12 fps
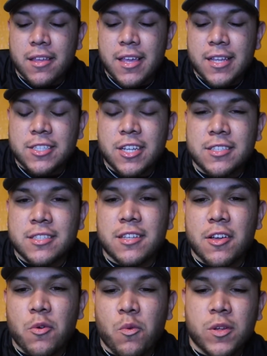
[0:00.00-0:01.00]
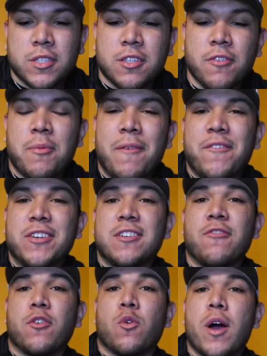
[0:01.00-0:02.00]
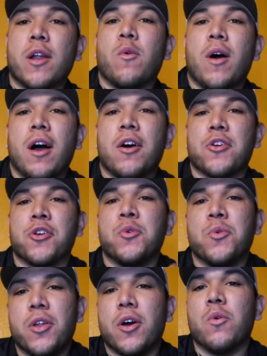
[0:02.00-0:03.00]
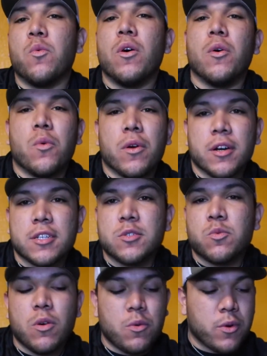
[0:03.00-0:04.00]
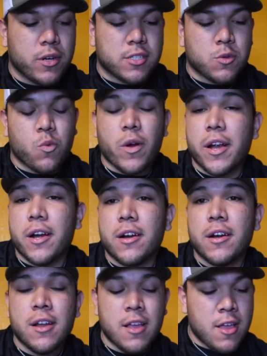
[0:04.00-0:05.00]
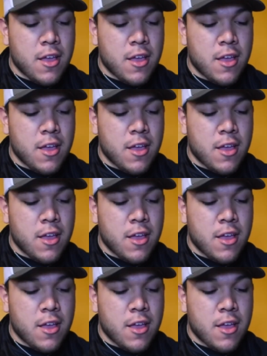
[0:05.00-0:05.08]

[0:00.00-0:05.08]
it's just, once you've been fishing for quite a while, you'll know what works where,